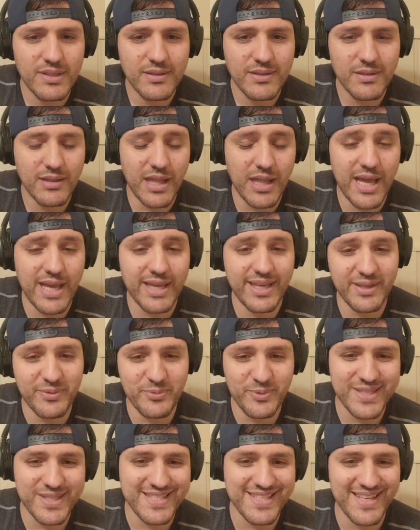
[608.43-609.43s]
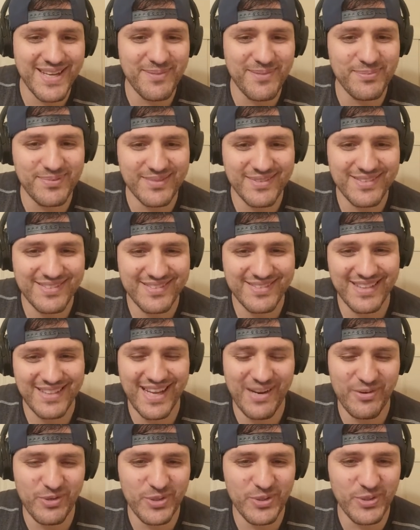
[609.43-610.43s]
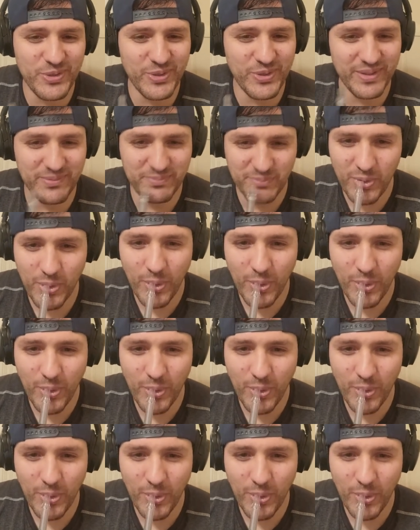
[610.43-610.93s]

Lion, what's up? How are you doing?